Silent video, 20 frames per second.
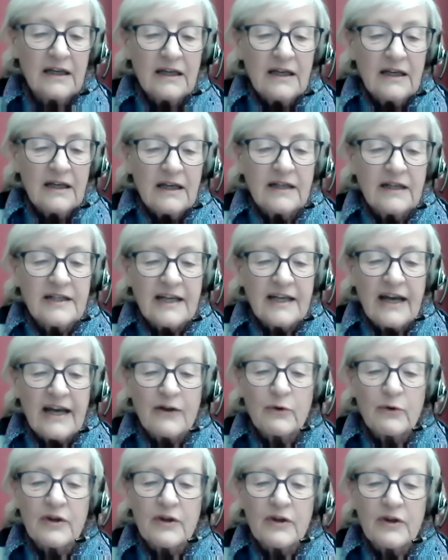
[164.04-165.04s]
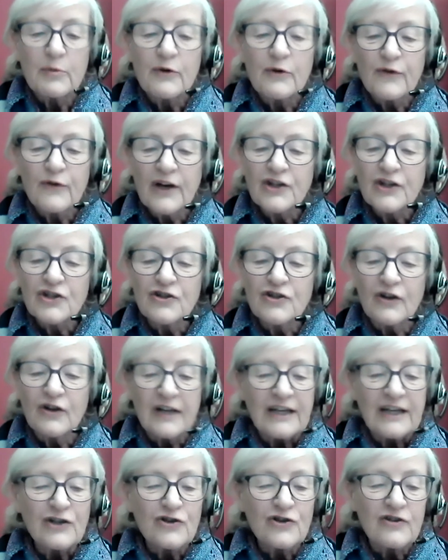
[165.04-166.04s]
And together with a professional
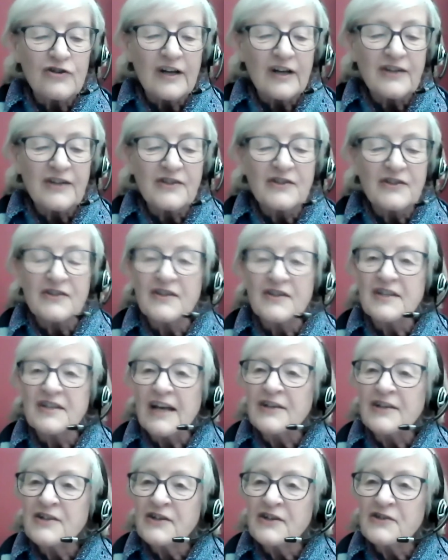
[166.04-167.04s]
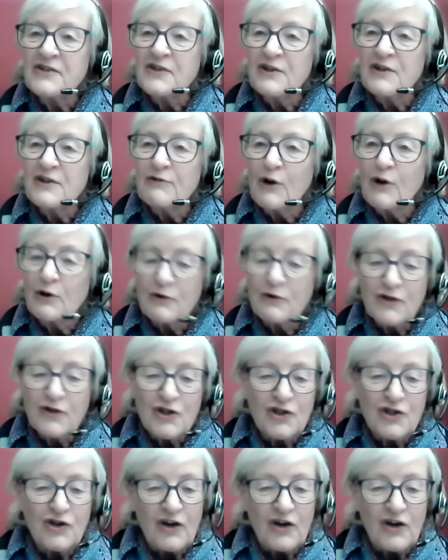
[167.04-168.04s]
interest as a dentist in the role of
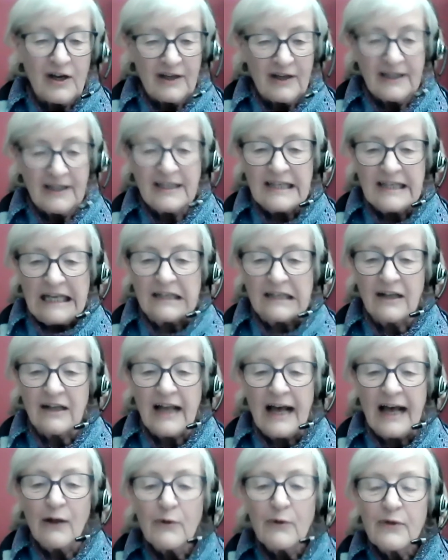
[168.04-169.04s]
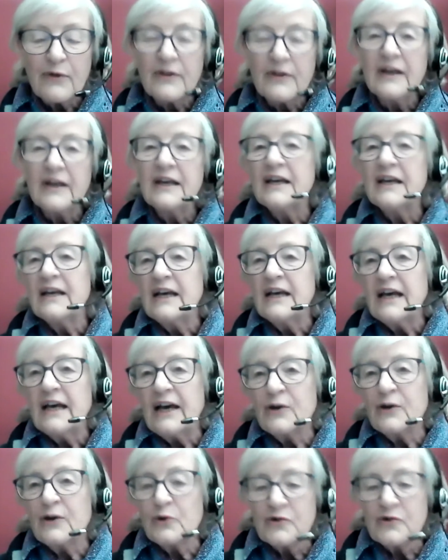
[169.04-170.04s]
sugar in dental health,
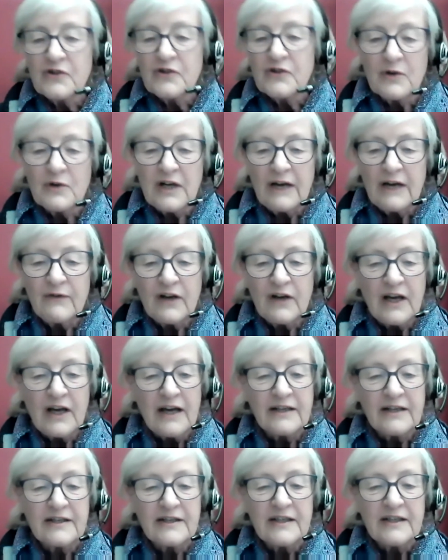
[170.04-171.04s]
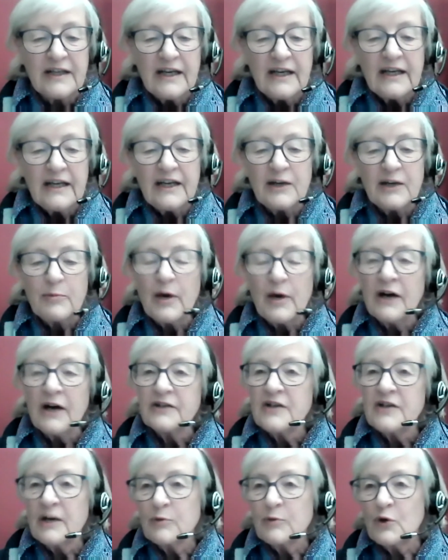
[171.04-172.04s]
and also what I've learnt in a
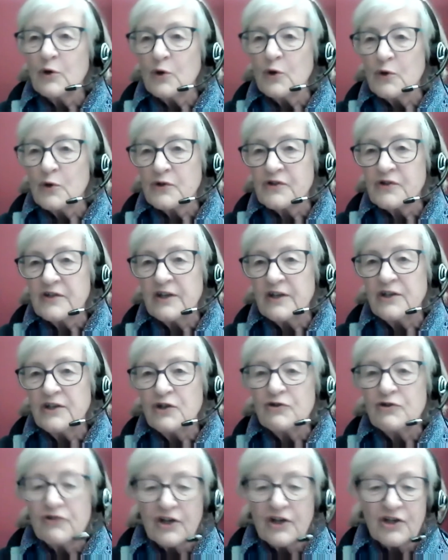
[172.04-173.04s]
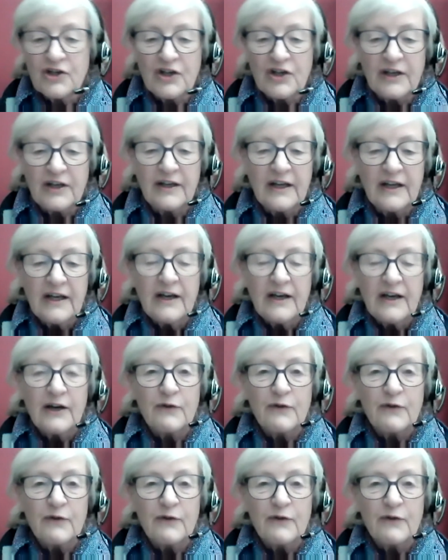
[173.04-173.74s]
part-time course in nutrition a